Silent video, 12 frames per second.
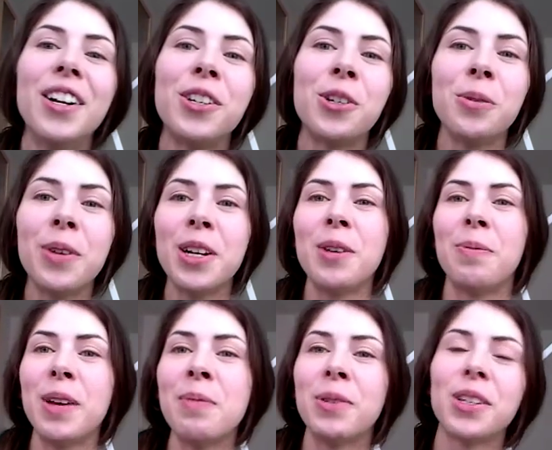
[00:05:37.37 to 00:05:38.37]
Too many
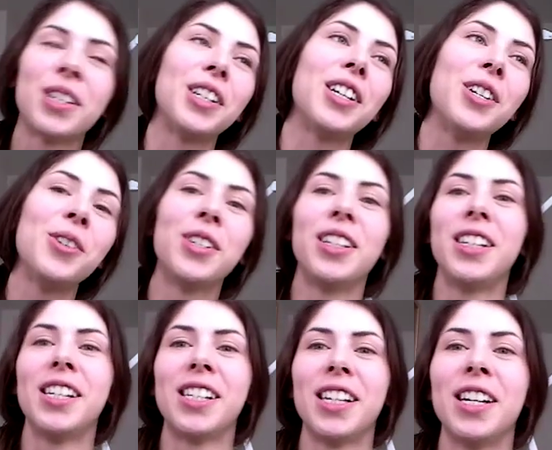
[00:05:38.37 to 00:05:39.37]
people start using
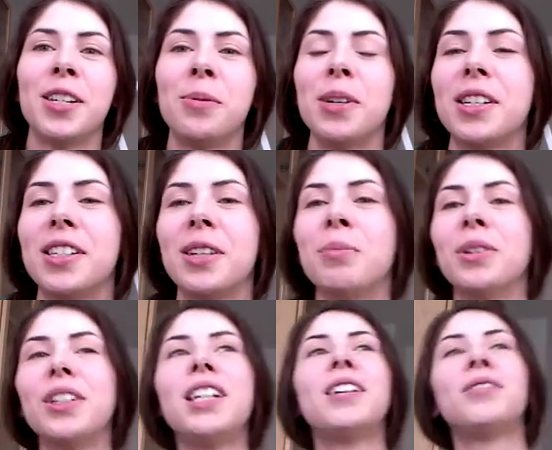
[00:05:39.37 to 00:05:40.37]
these things because they
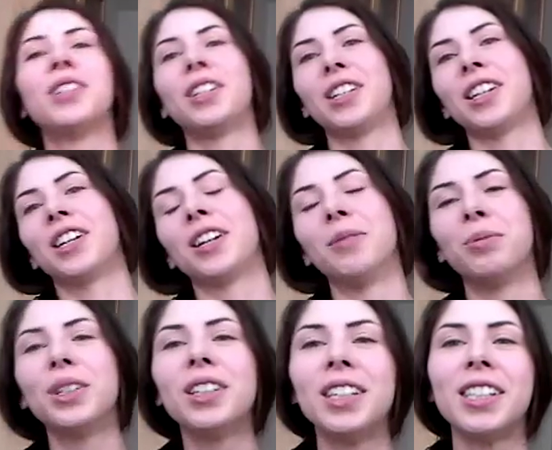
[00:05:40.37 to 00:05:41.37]
believe that they are
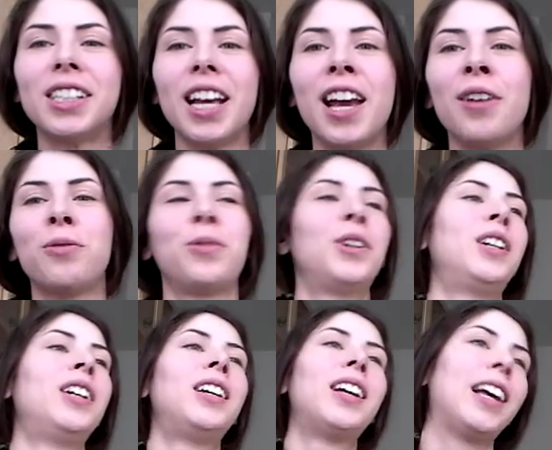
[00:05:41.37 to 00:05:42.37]
completely safe,
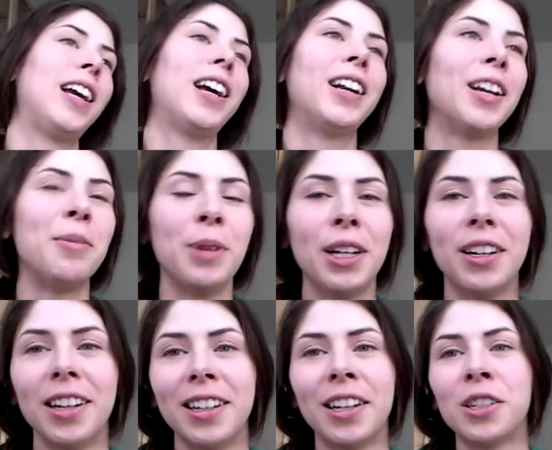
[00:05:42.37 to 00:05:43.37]
and I
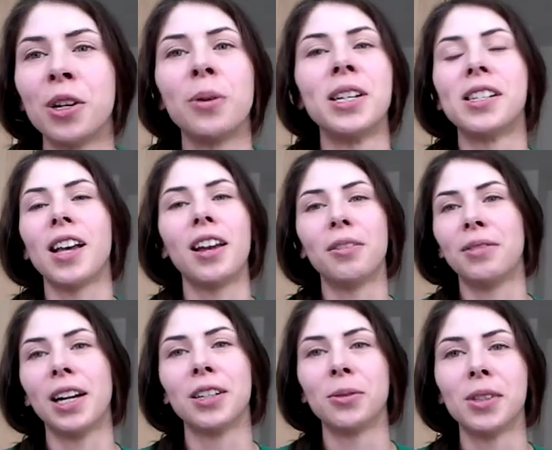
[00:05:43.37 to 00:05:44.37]
mean, there's always side
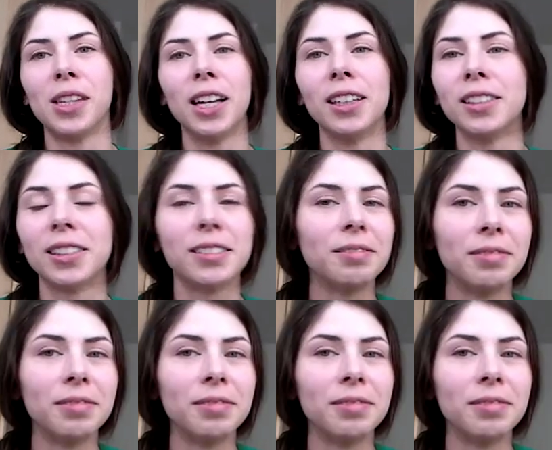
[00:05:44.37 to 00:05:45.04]
effects with things.